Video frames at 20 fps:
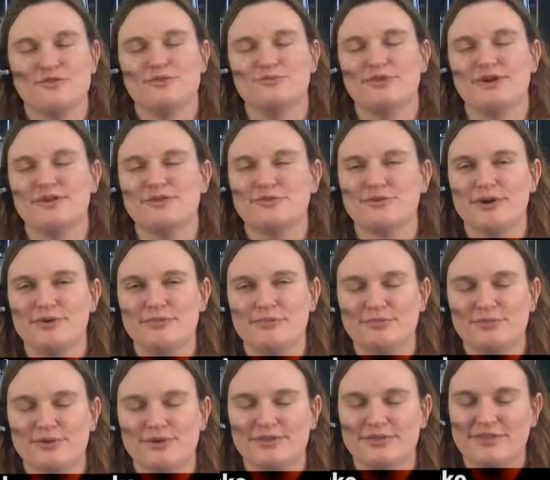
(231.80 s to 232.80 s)
Well, Michael
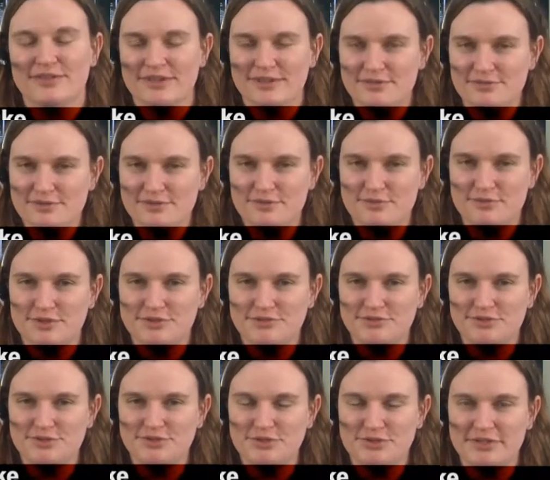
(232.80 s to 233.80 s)
Rapaport, thank you so much
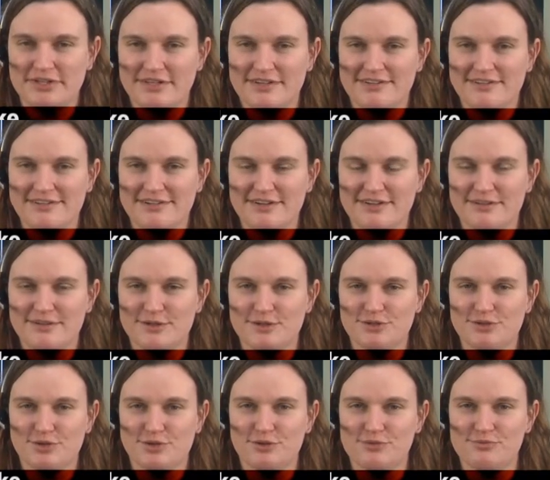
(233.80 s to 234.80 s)
for joining us here on the
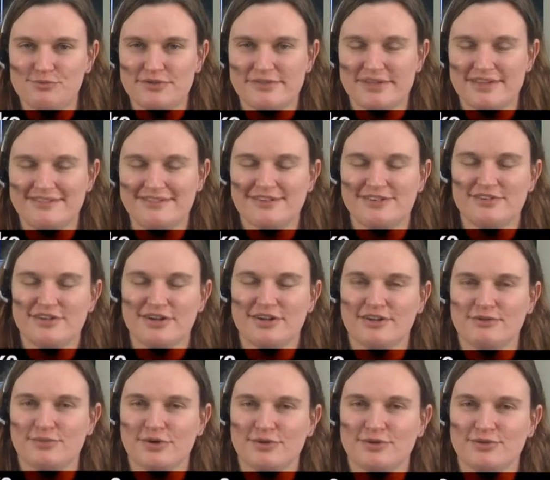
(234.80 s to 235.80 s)
Showroom Presents to
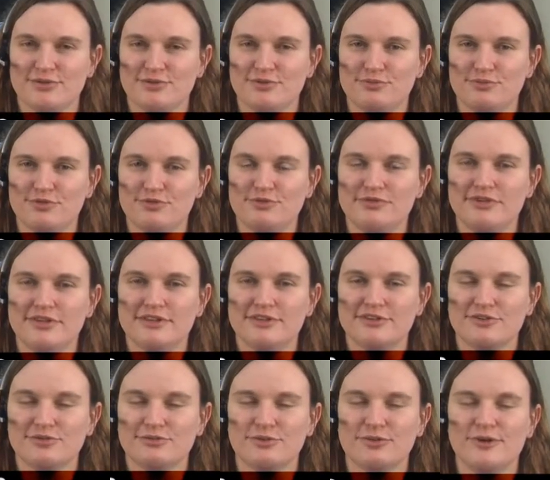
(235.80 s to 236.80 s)
talk about your new movie,
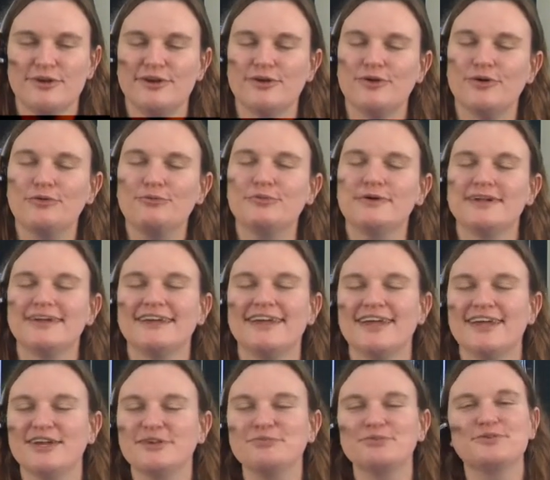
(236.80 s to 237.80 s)
Little Boy,
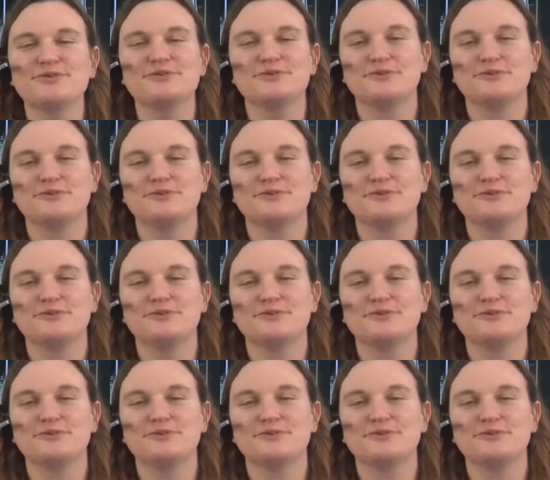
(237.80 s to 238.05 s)
opening April